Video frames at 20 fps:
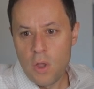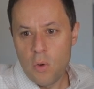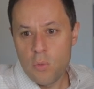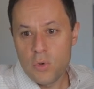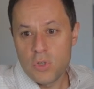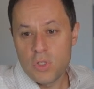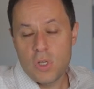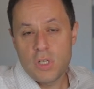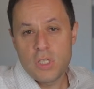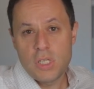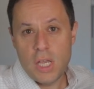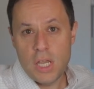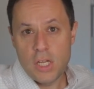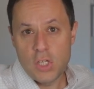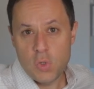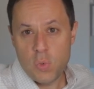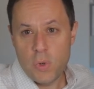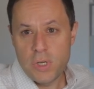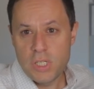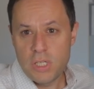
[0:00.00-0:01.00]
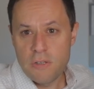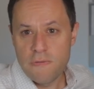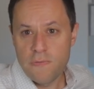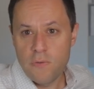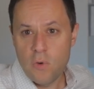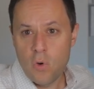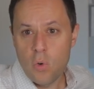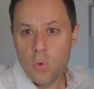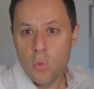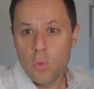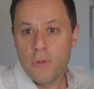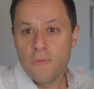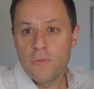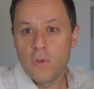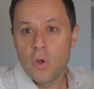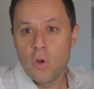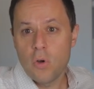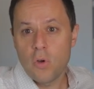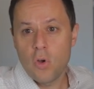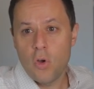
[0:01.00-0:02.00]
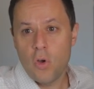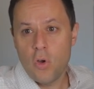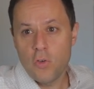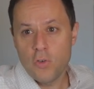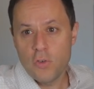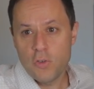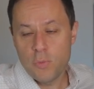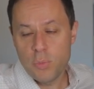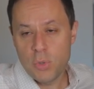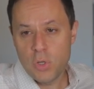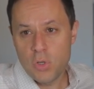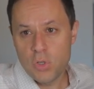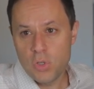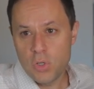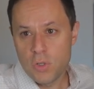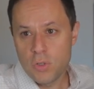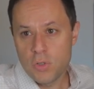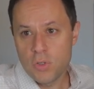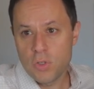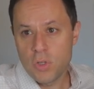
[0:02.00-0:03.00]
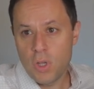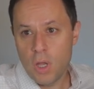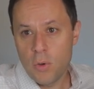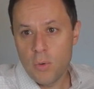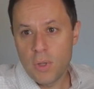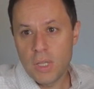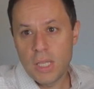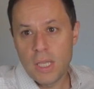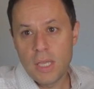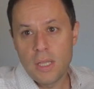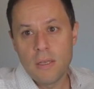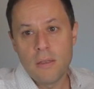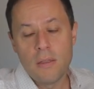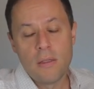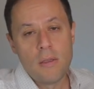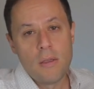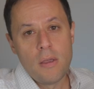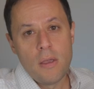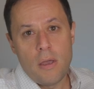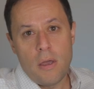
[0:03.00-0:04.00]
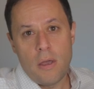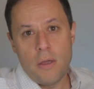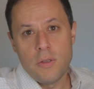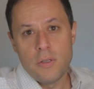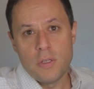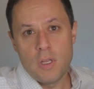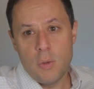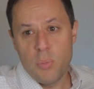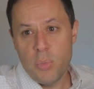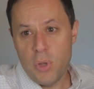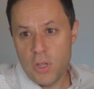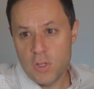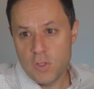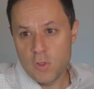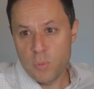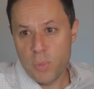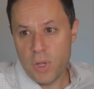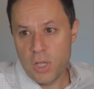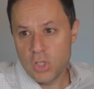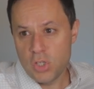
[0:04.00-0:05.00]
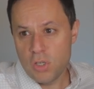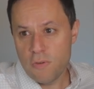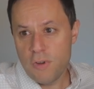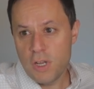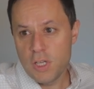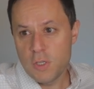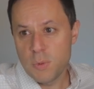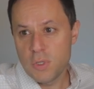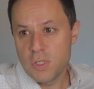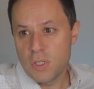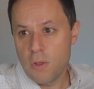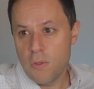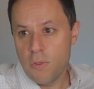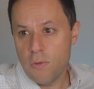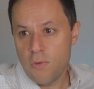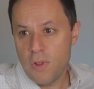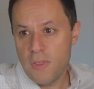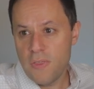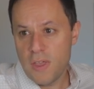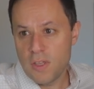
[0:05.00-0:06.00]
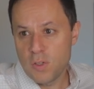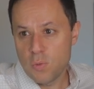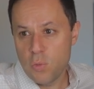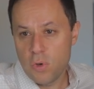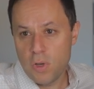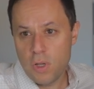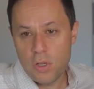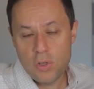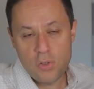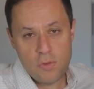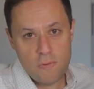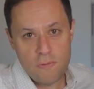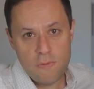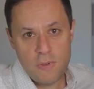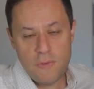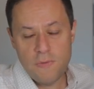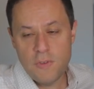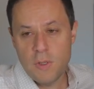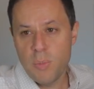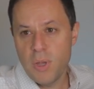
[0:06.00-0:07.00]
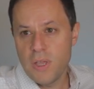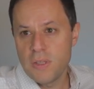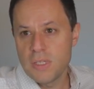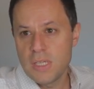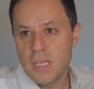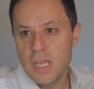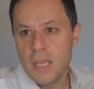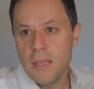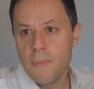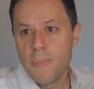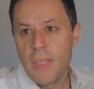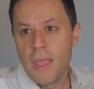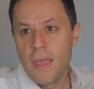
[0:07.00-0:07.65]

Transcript: we're starting at age 24, we've got contributions going in under a personal pension arrangement, so £3,150 a year,